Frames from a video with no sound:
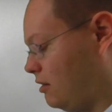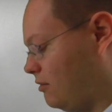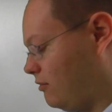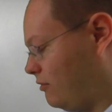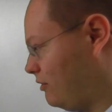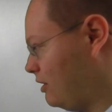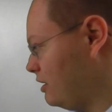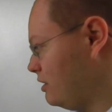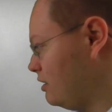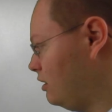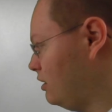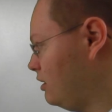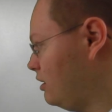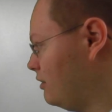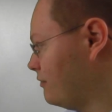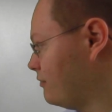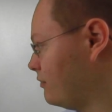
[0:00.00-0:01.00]

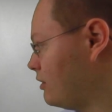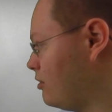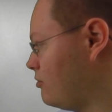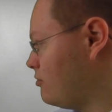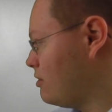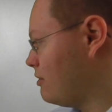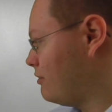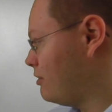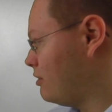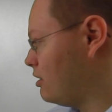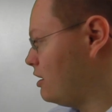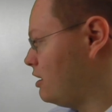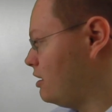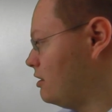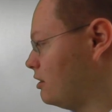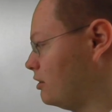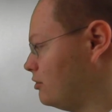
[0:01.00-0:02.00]
Finally, we have our
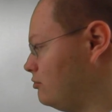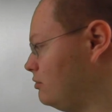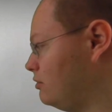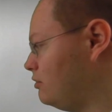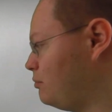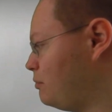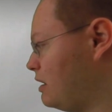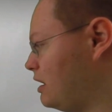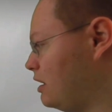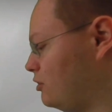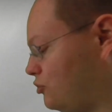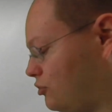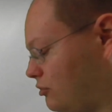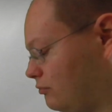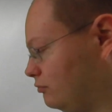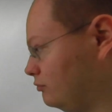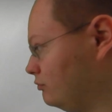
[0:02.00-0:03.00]
index root
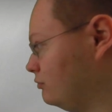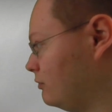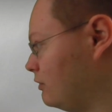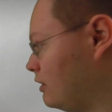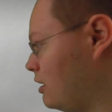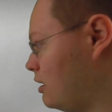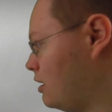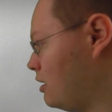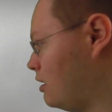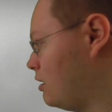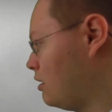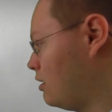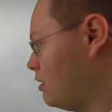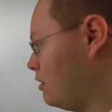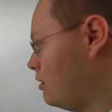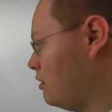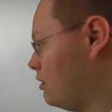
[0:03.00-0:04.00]
page.
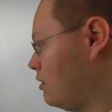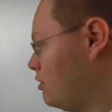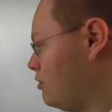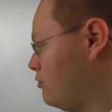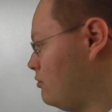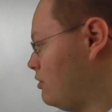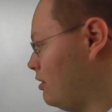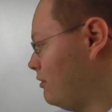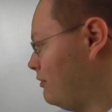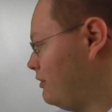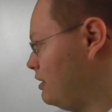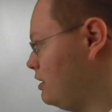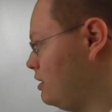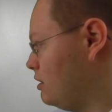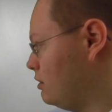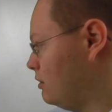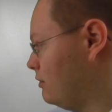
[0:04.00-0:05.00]
We have
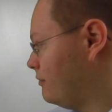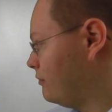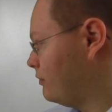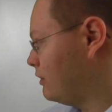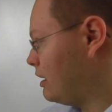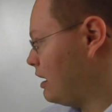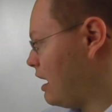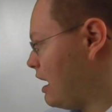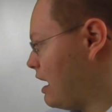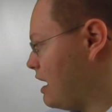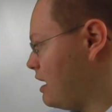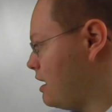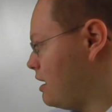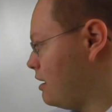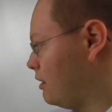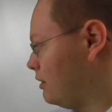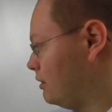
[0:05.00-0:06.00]
here
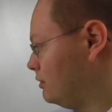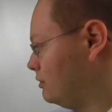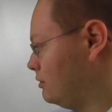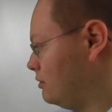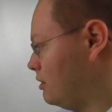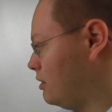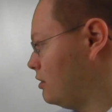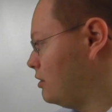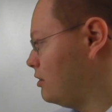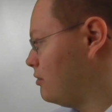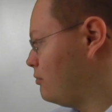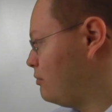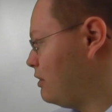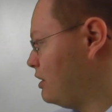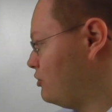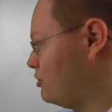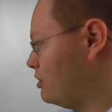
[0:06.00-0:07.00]
A on
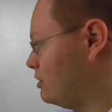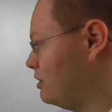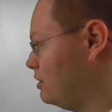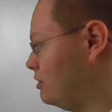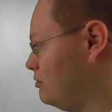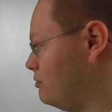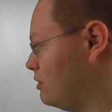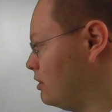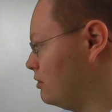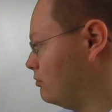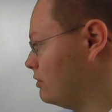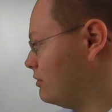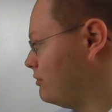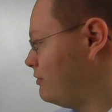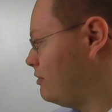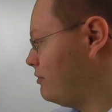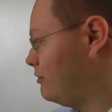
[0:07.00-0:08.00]
page ID
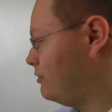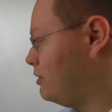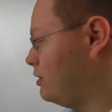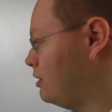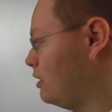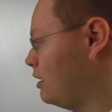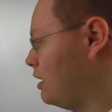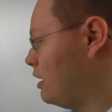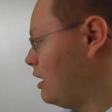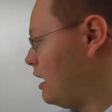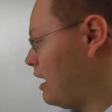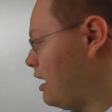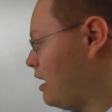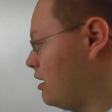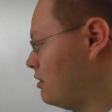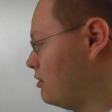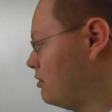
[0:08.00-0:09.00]
250,
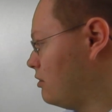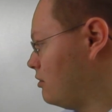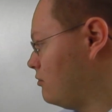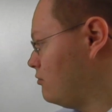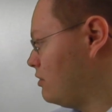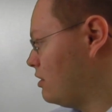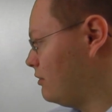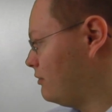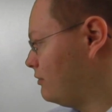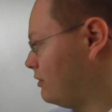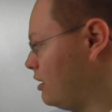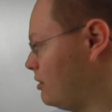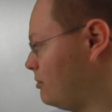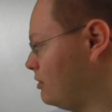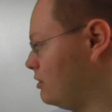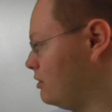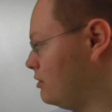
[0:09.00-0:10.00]
and we have
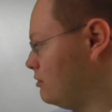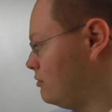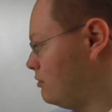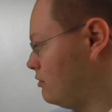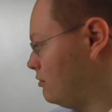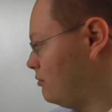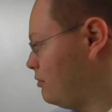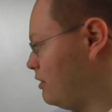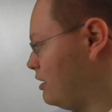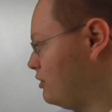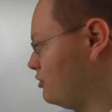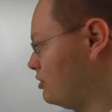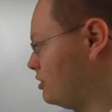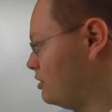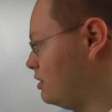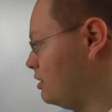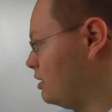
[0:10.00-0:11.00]
W on page
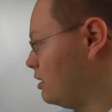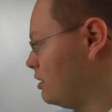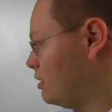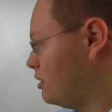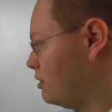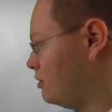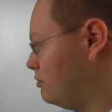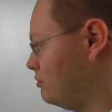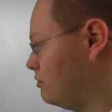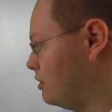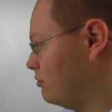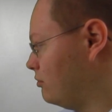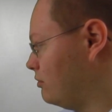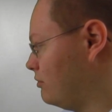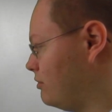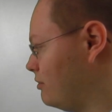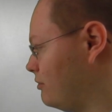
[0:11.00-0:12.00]
ID
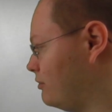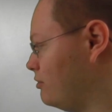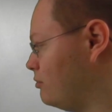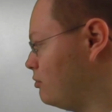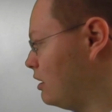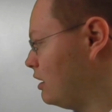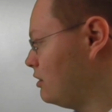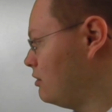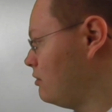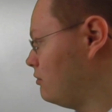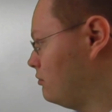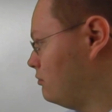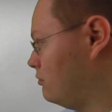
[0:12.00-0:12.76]
251.